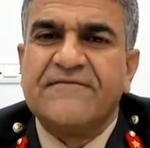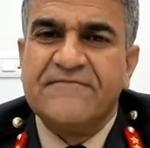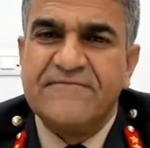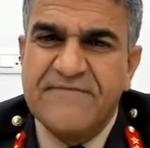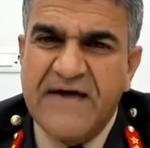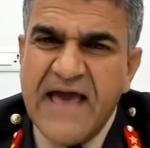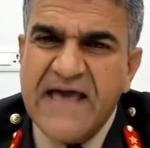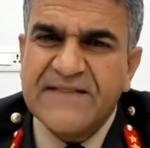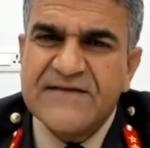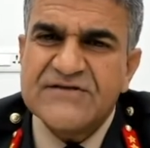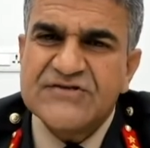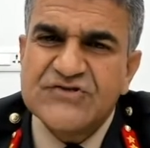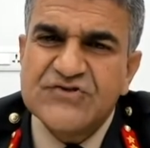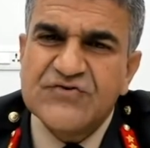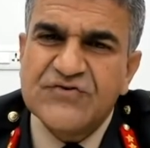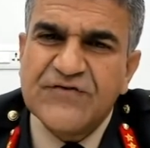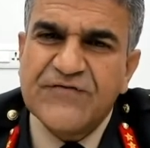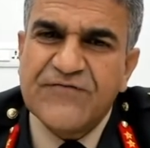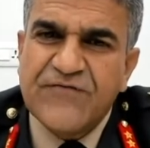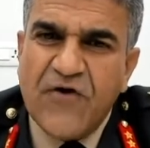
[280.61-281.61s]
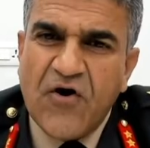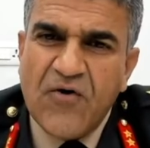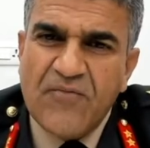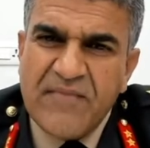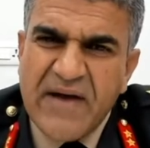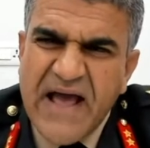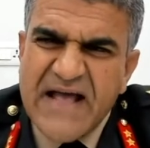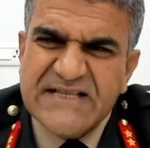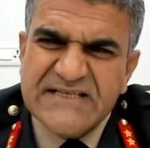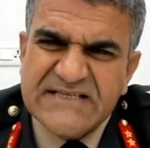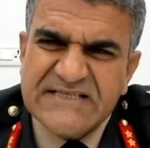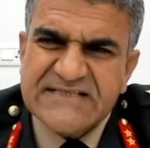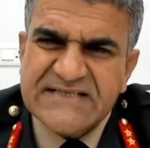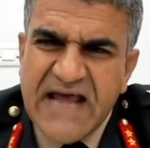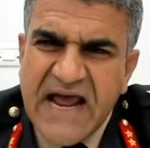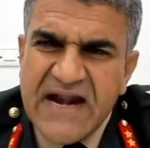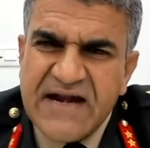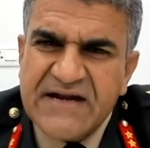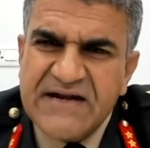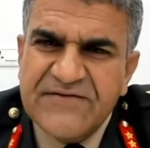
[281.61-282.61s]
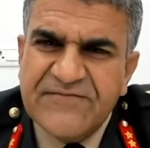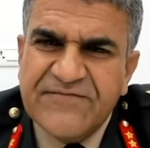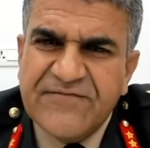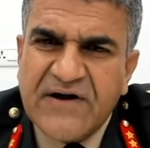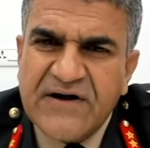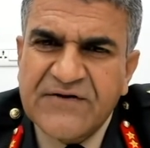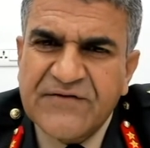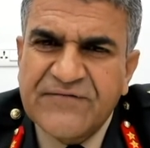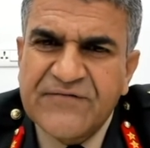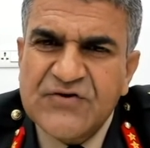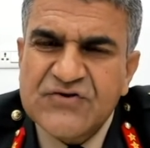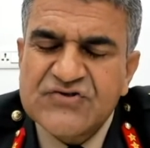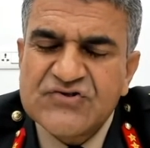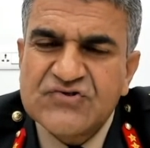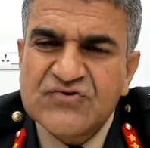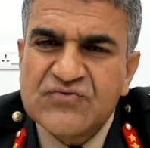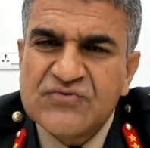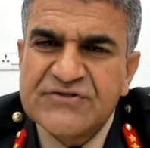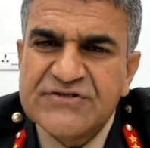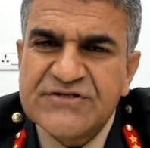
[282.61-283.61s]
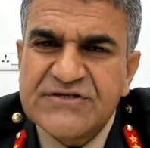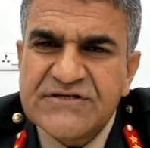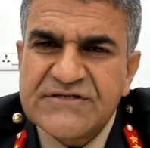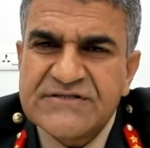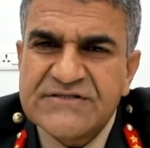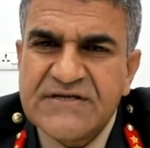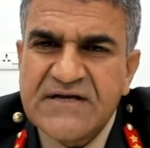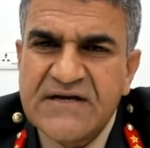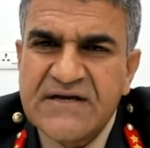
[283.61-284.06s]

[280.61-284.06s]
wear this uniform and stand in front of your soldiers,